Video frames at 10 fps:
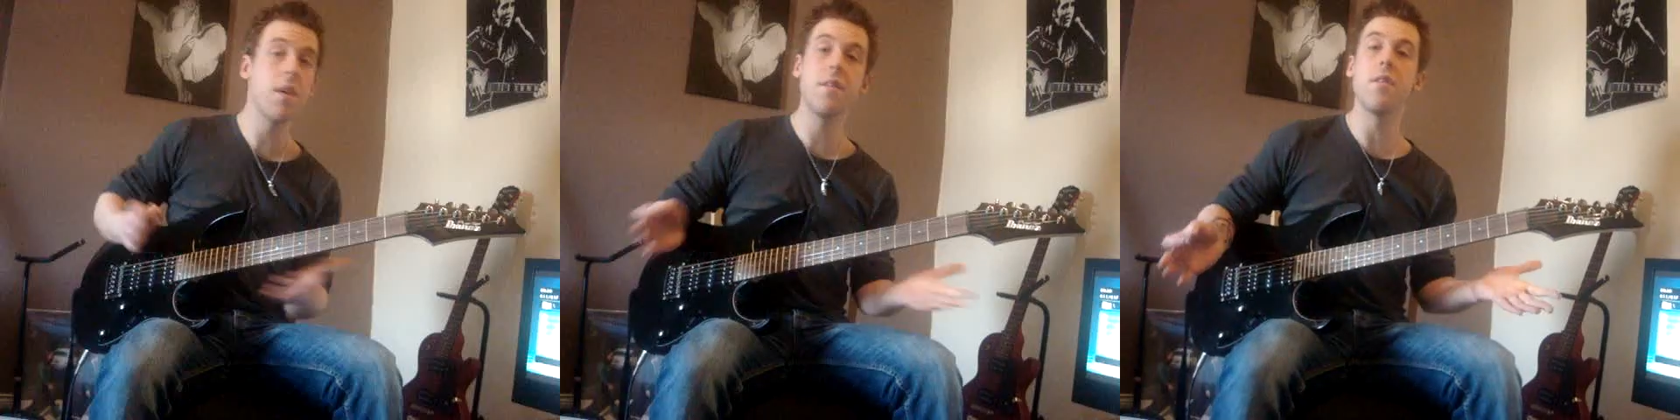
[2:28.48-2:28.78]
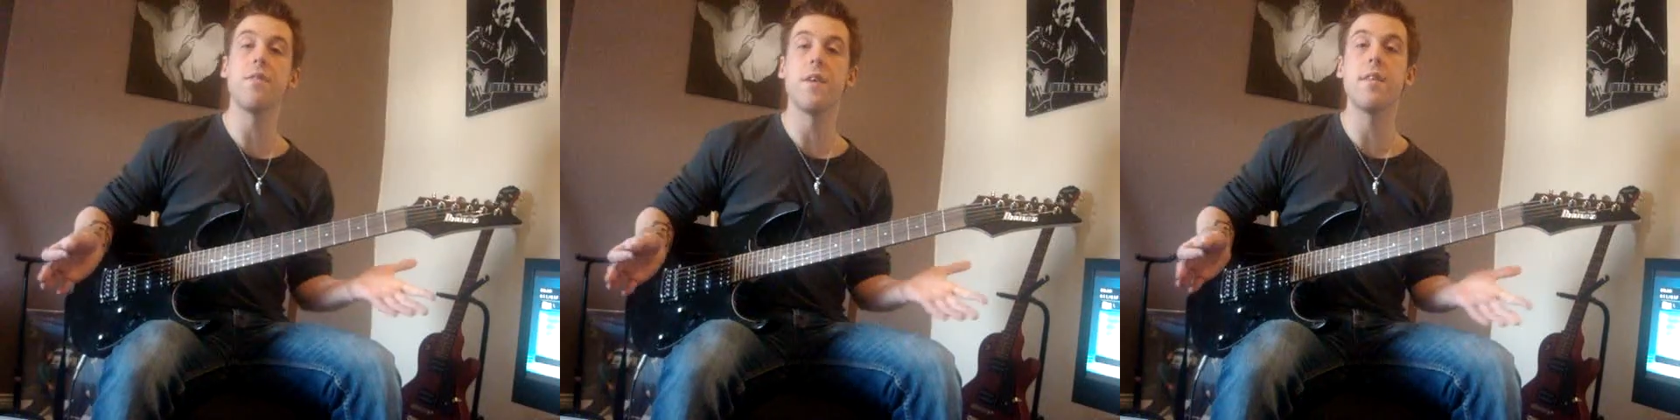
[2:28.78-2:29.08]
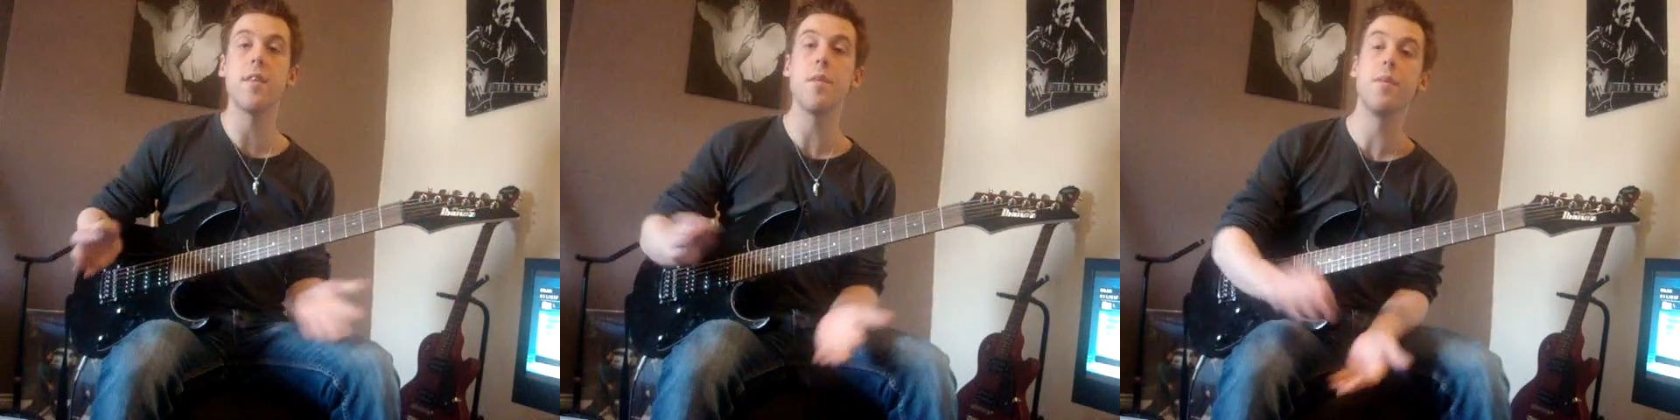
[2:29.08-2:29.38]
Nothing too
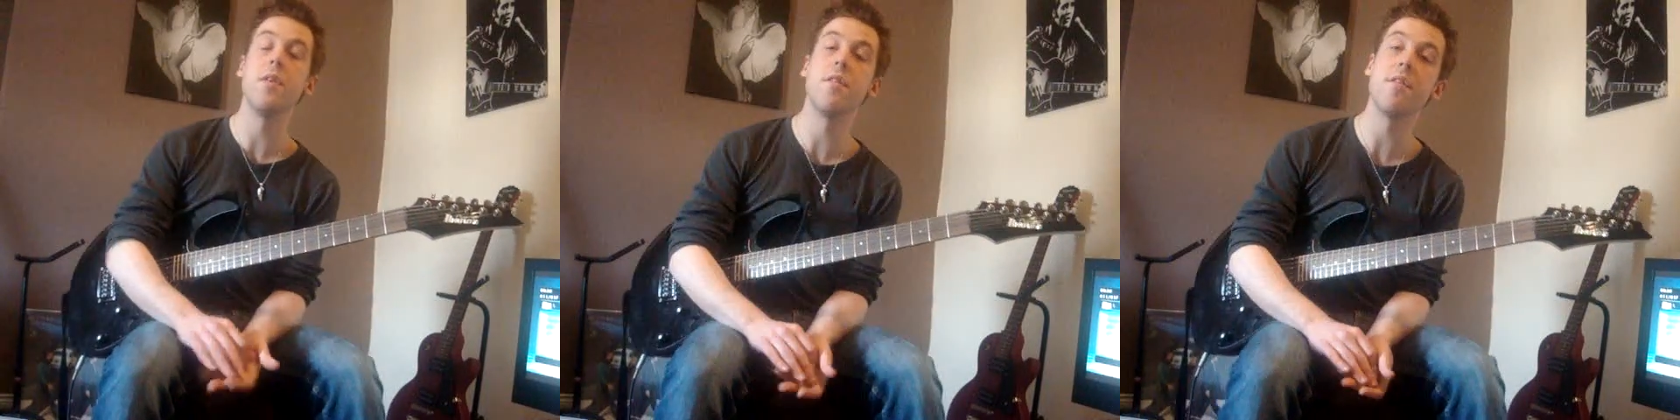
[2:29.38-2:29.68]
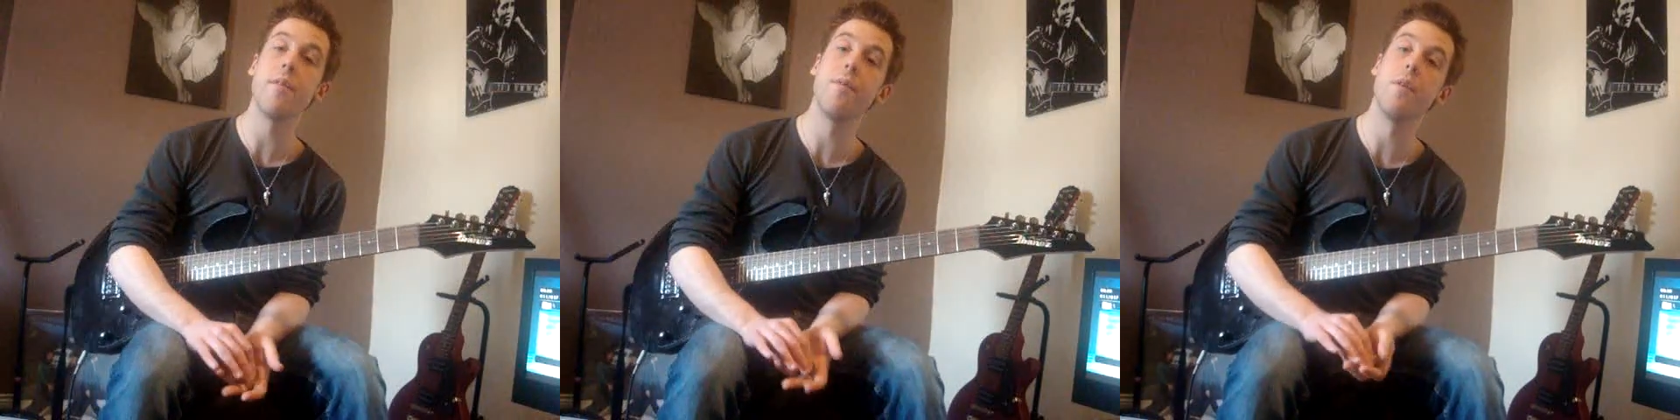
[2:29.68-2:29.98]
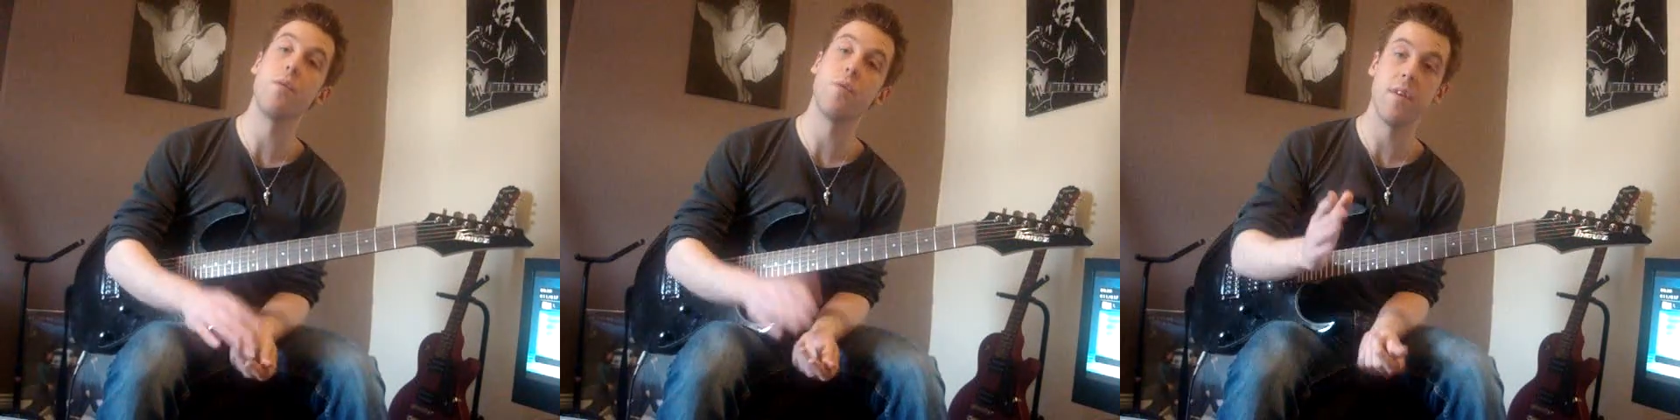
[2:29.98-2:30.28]
fancy, but just
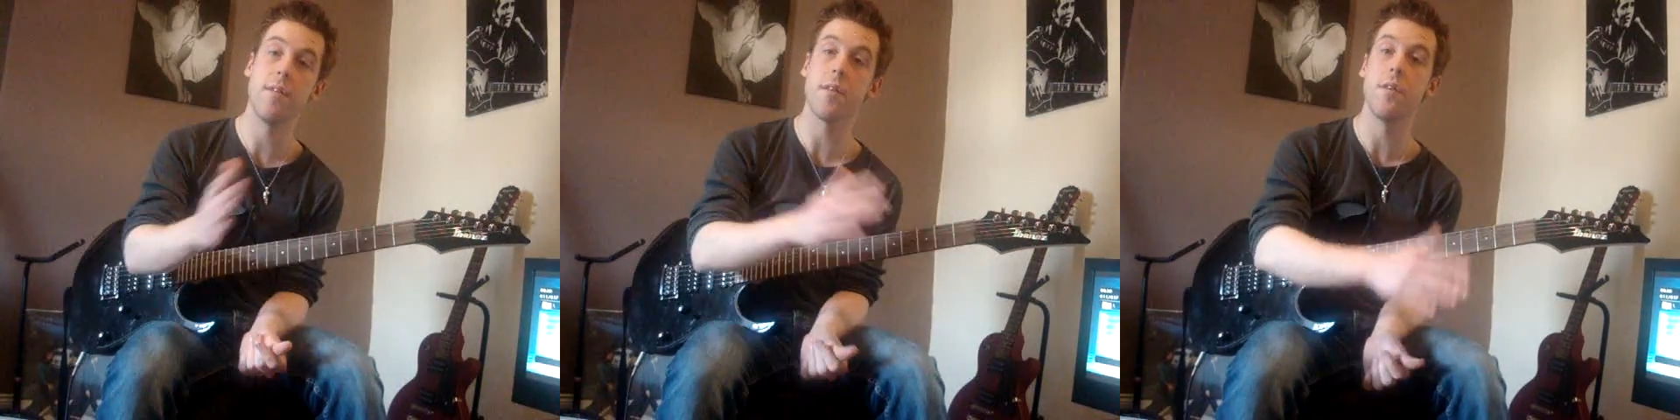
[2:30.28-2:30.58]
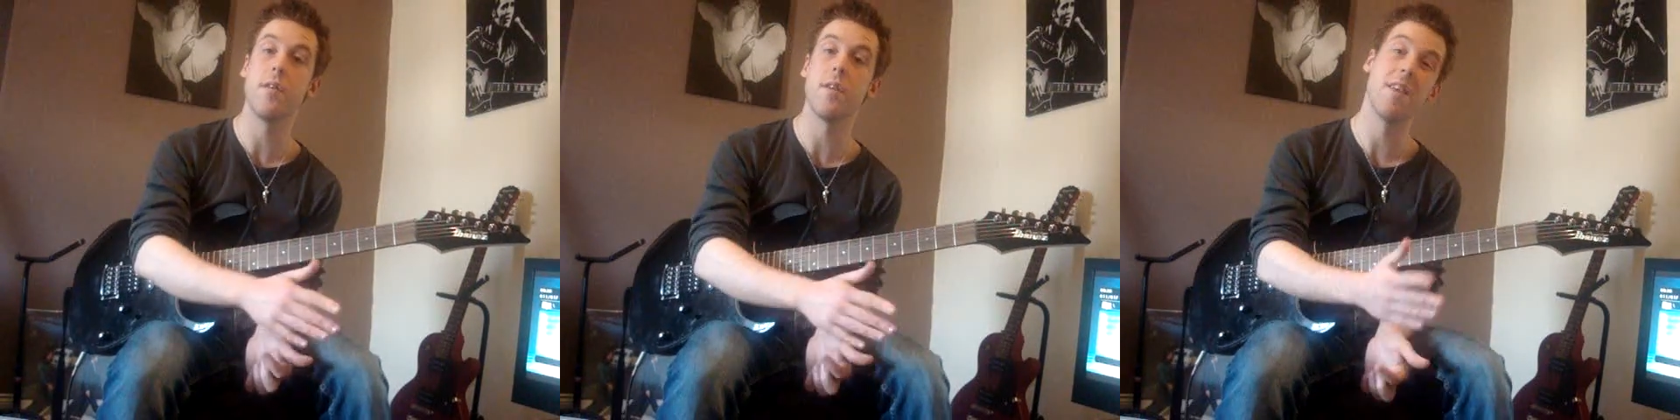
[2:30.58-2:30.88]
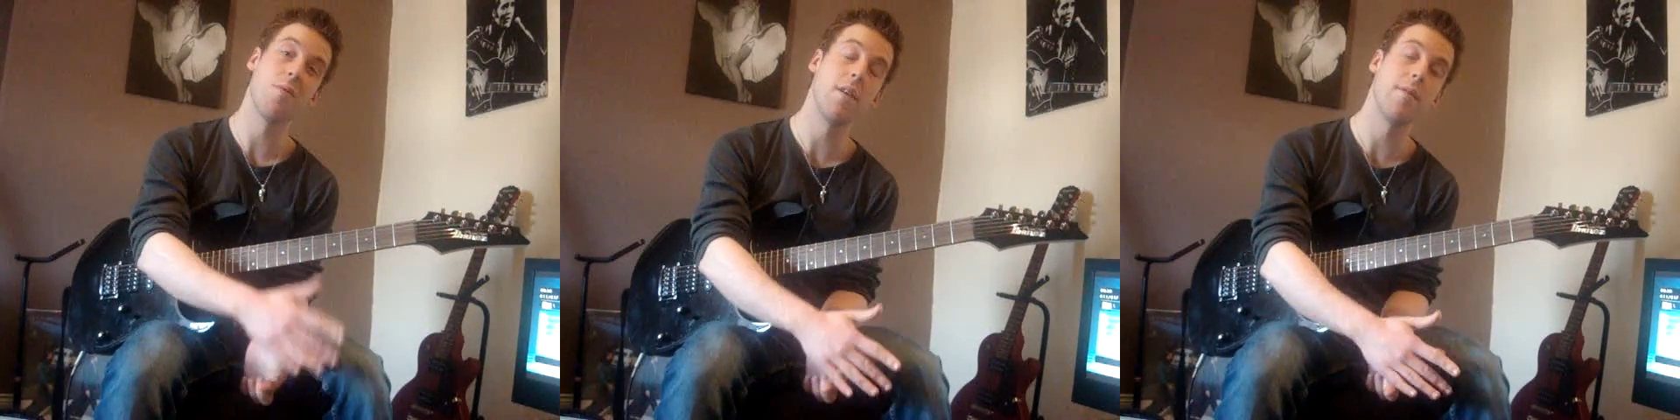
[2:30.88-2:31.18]
something that sounds good
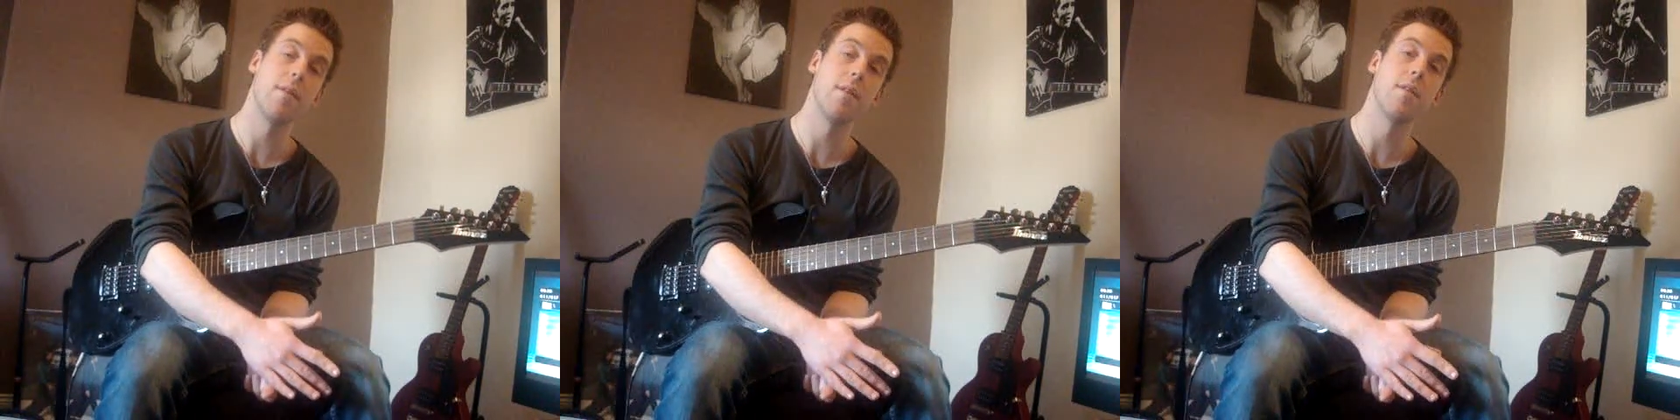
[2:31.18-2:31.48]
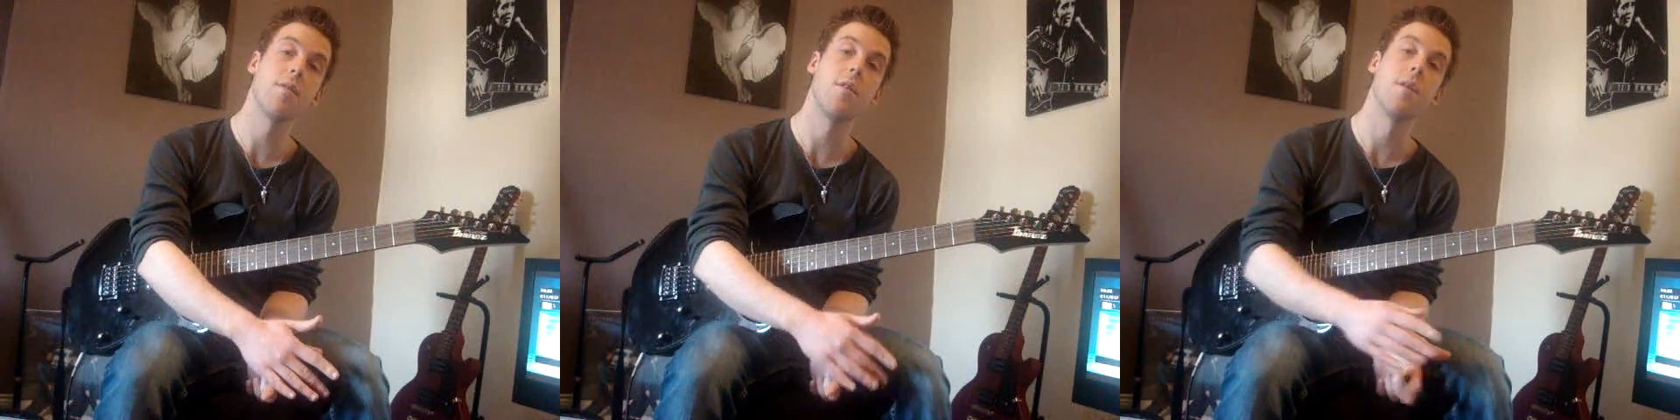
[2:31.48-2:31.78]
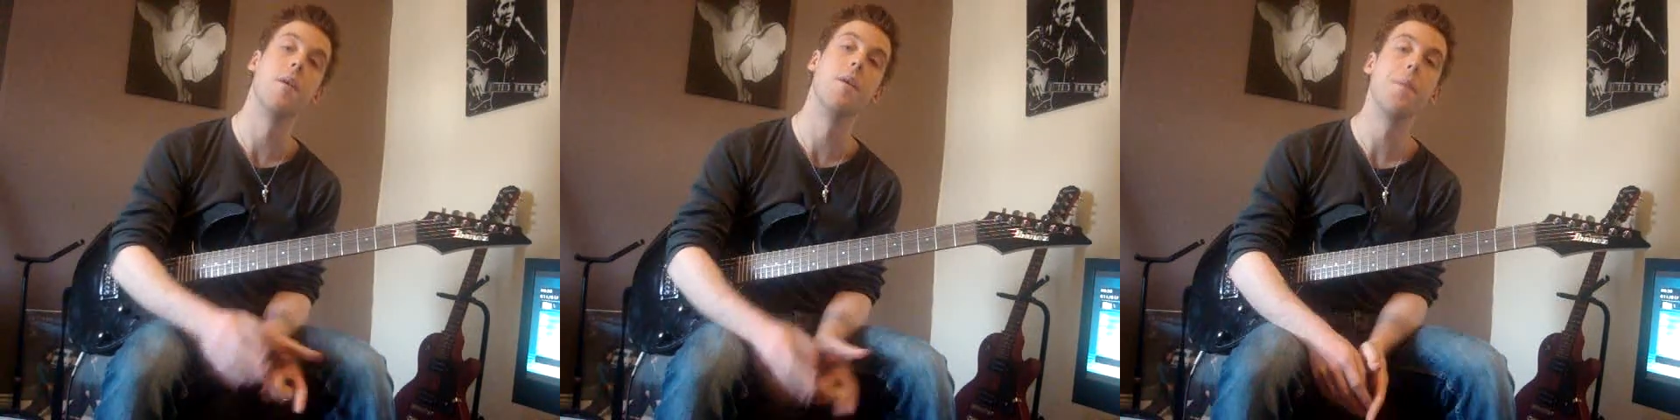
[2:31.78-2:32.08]
and is relevant to the
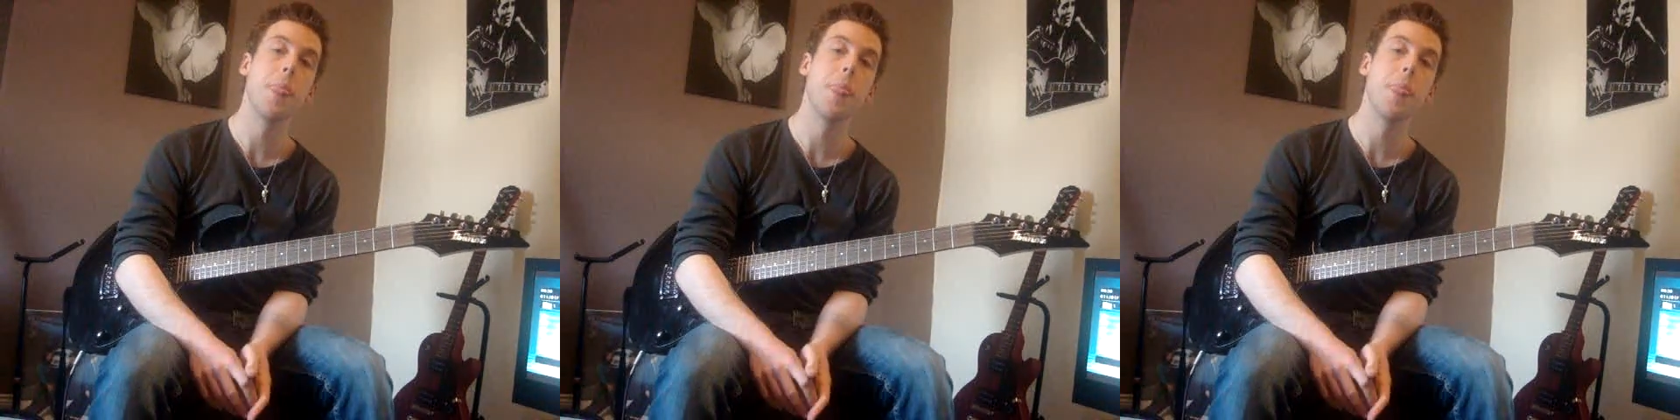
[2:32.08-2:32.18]
song.